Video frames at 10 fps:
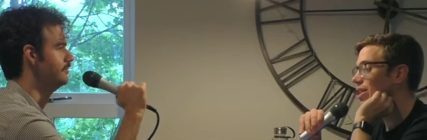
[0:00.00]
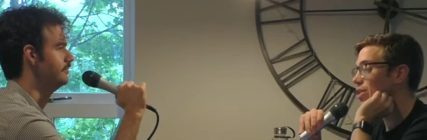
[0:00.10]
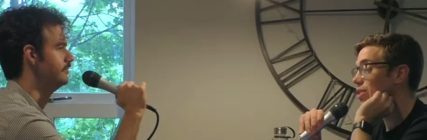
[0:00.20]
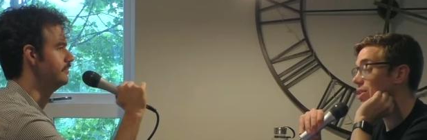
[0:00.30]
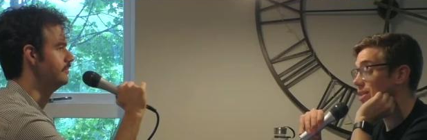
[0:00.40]

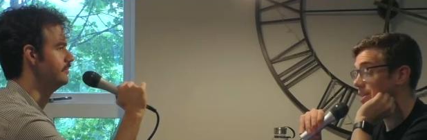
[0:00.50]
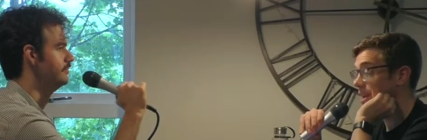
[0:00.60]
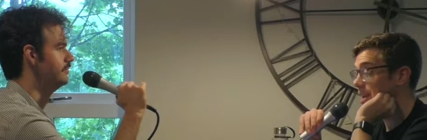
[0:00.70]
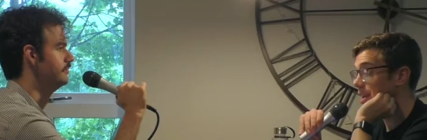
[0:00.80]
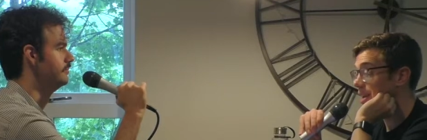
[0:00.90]
Speaker 1: that's, that's
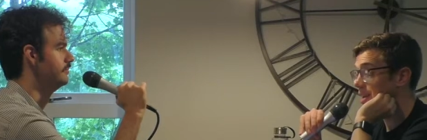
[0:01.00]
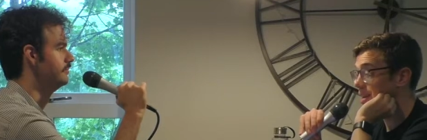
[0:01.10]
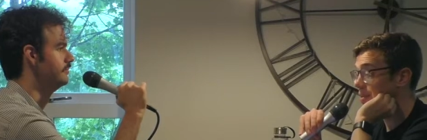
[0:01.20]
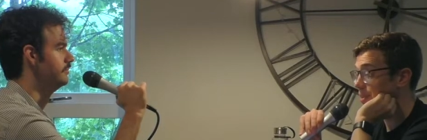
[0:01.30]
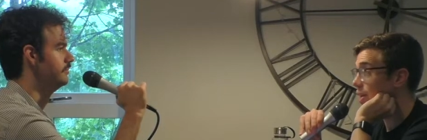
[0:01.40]
taking, it
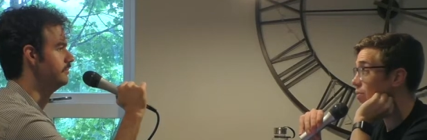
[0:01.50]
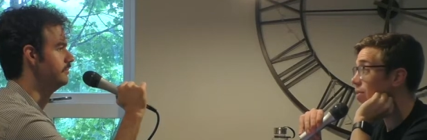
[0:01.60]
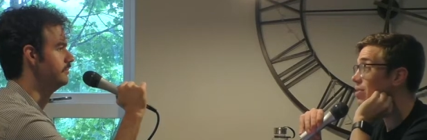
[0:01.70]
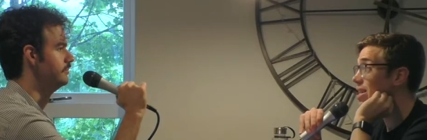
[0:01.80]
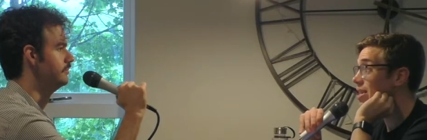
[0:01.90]
comes out
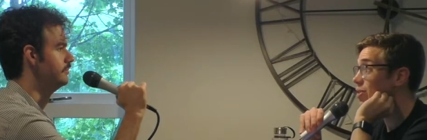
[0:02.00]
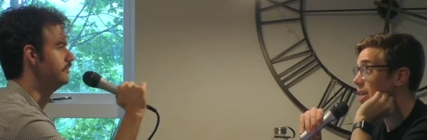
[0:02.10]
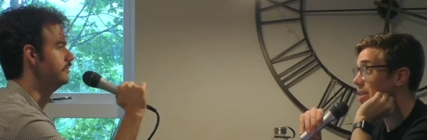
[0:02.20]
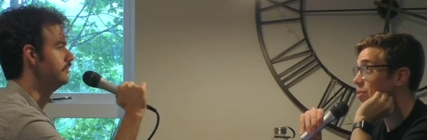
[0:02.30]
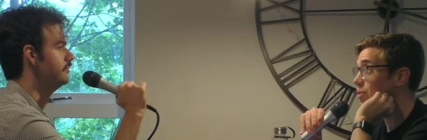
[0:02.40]
fifteen years
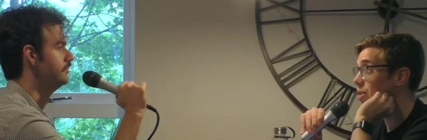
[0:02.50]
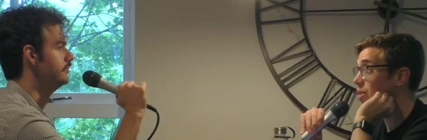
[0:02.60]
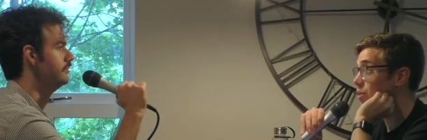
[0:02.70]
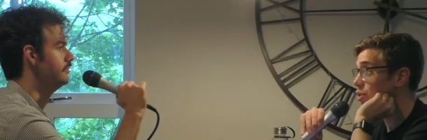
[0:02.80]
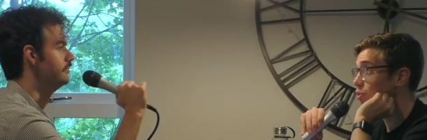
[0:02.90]
after
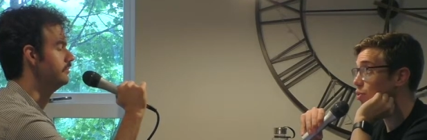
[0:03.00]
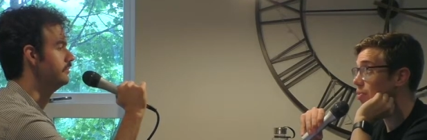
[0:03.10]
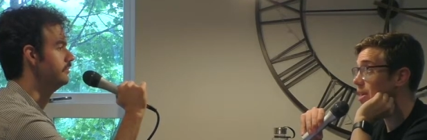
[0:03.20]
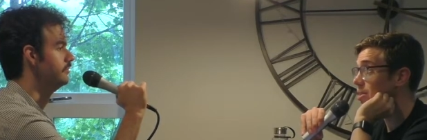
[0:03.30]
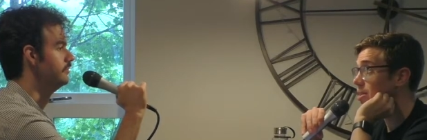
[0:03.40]
the original
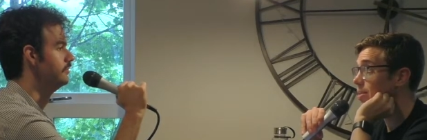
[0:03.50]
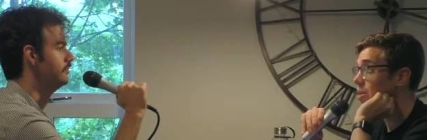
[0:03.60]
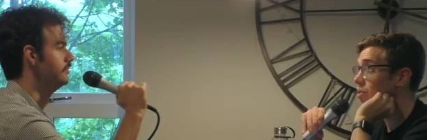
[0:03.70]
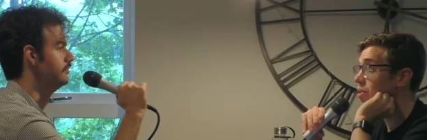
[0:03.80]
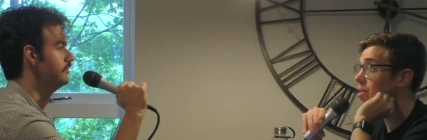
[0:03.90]
movie has come
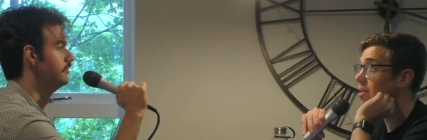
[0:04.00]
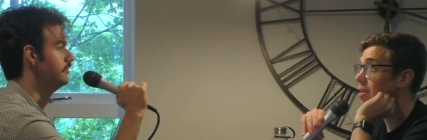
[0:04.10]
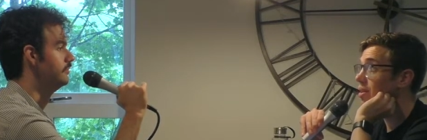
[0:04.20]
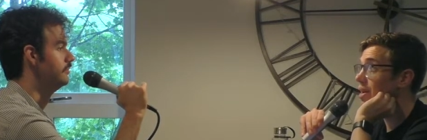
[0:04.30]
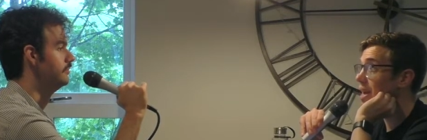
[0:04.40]
out,
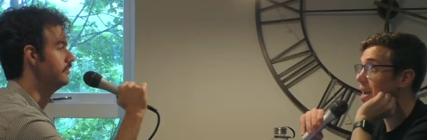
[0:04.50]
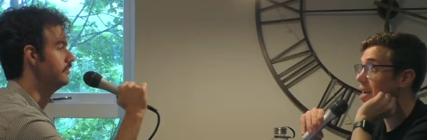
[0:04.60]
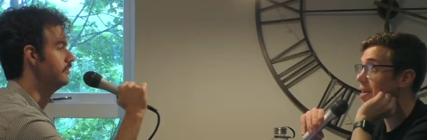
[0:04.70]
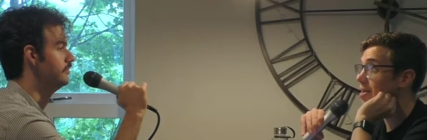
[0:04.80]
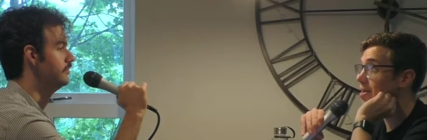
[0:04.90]

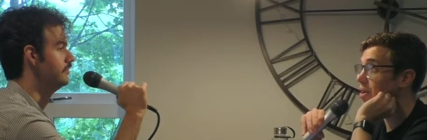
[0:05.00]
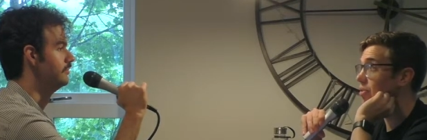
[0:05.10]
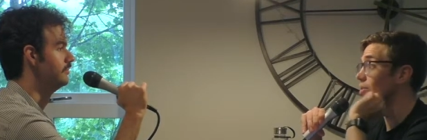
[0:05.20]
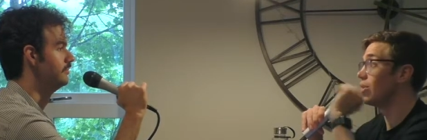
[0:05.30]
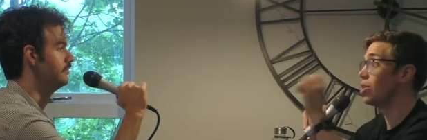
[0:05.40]
and there
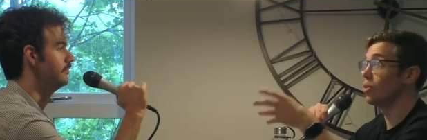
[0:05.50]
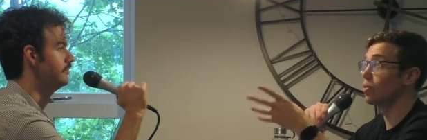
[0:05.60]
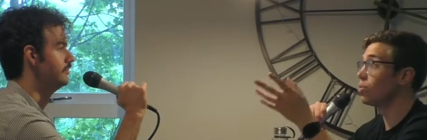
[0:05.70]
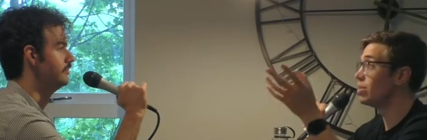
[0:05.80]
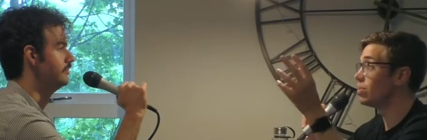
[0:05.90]
have been no
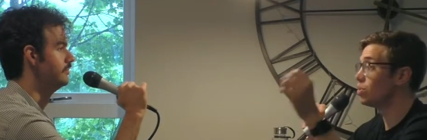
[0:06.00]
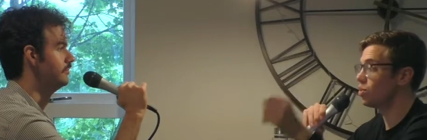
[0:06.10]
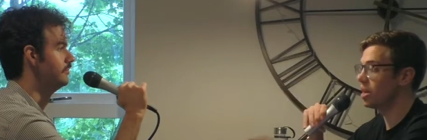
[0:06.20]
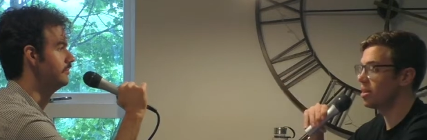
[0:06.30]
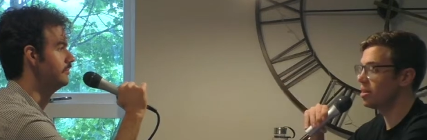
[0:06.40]
other movies in
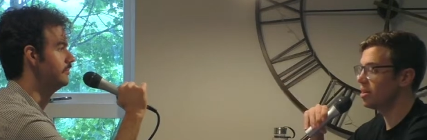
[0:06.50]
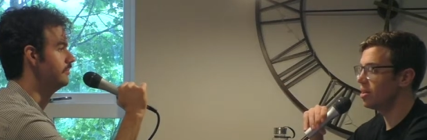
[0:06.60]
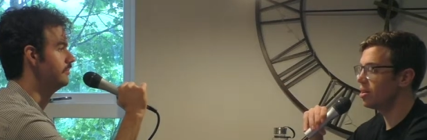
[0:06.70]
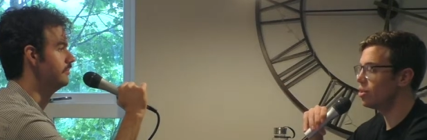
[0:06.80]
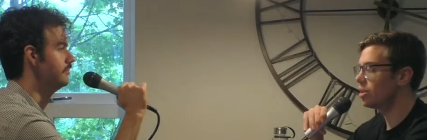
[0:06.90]
between,
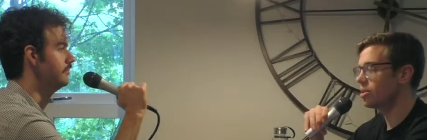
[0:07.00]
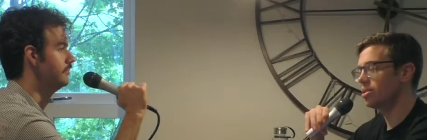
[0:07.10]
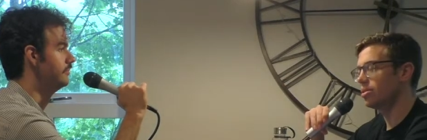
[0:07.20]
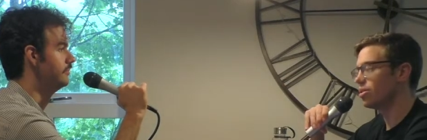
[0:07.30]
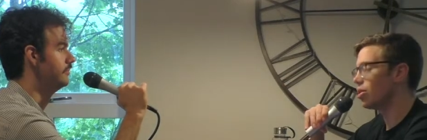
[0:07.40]

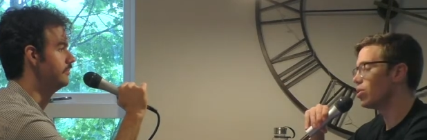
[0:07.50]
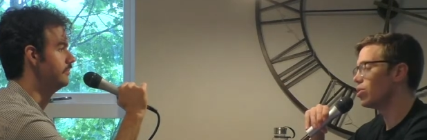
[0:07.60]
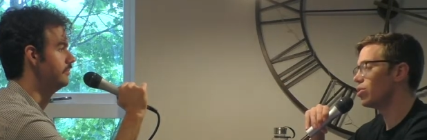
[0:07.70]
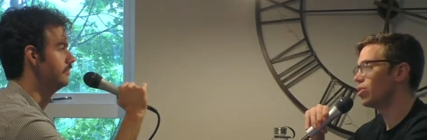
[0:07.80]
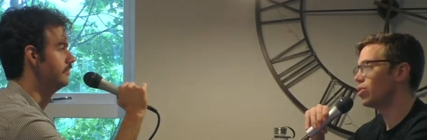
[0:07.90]
just
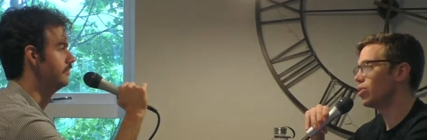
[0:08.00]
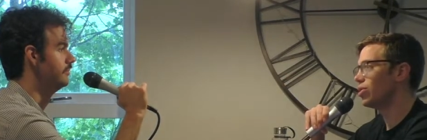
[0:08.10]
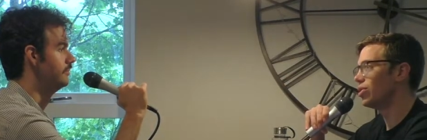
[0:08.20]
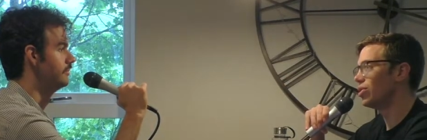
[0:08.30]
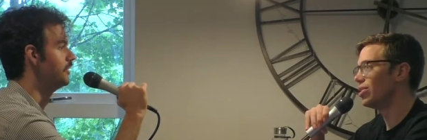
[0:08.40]

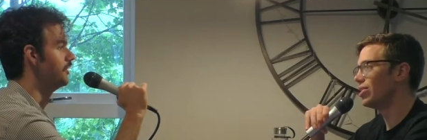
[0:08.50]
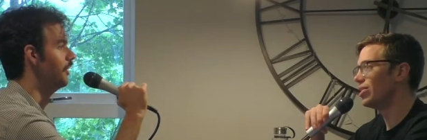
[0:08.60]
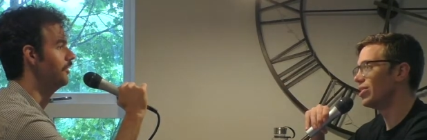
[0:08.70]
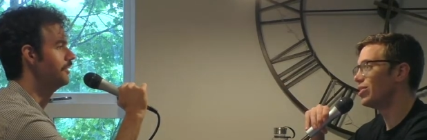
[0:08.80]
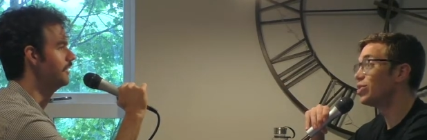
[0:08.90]
don't. Just
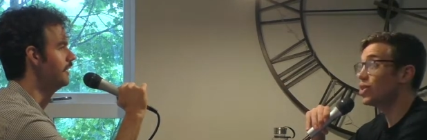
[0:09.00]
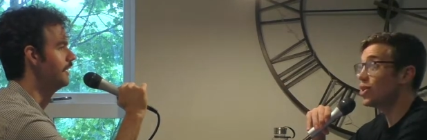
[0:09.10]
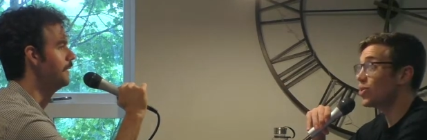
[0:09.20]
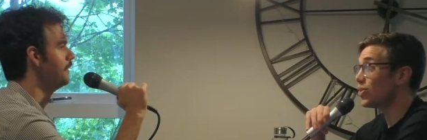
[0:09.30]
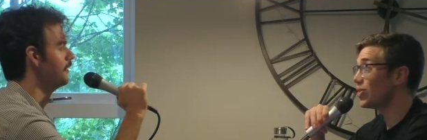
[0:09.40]
don't. Just
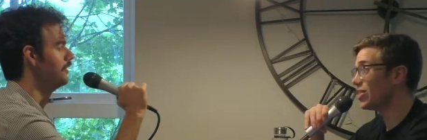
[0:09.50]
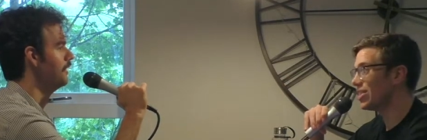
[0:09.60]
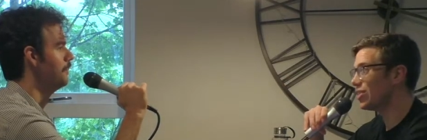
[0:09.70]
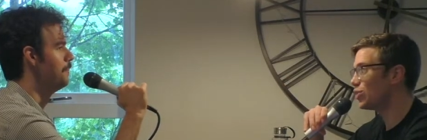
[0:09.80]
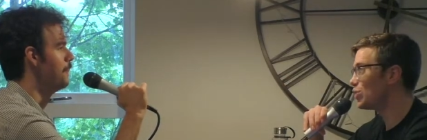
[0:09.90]
don't. Just
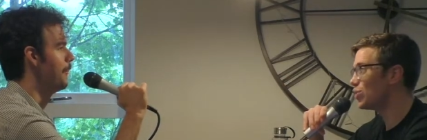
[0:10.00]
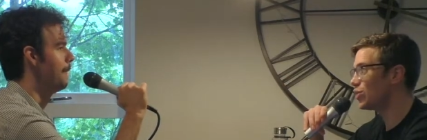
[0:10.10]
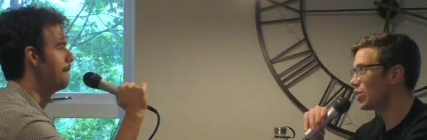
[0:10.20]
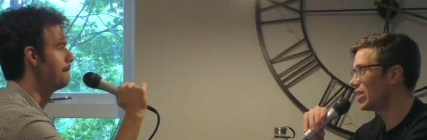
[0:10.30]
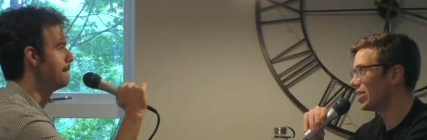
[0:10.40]
don't. Just don't
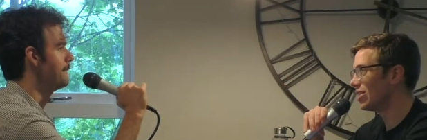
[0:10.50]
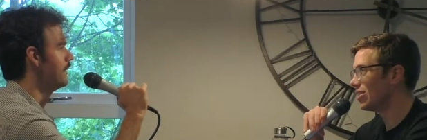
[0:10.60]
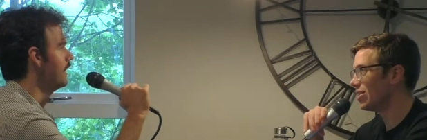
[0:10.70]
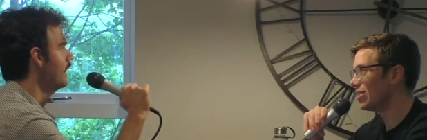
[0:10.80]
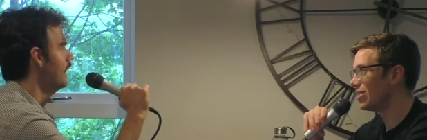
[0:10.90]
do it.
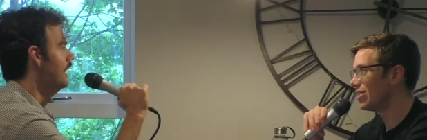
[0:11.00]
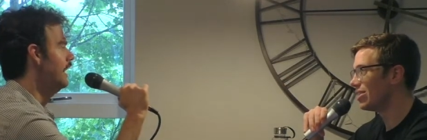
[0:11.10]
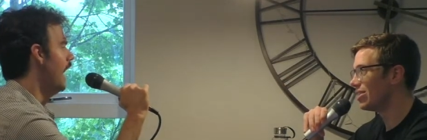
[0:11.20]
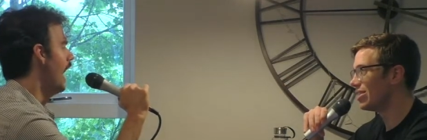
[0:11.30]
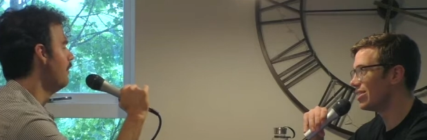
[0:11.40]

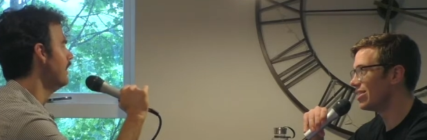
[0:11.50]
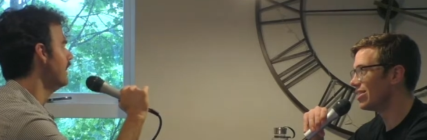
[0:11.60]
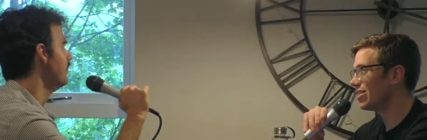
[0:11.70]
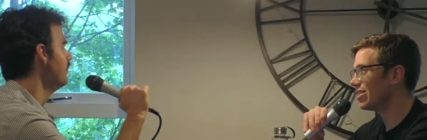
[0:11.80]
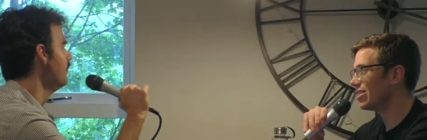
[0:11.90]
Speaker 2: I mean,
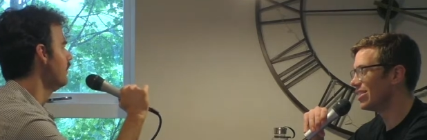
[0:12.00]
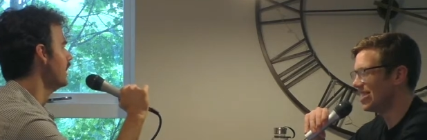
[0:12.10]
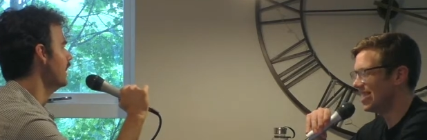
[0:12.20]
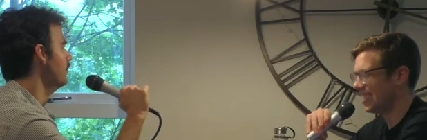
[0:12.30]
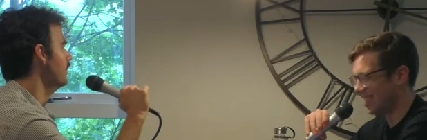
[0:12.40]
it's even.
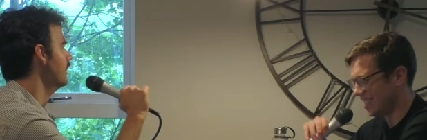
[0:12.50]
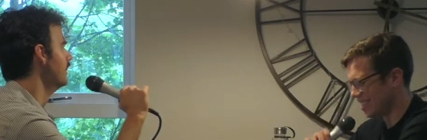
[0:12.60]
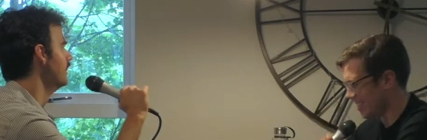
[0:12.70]
Um,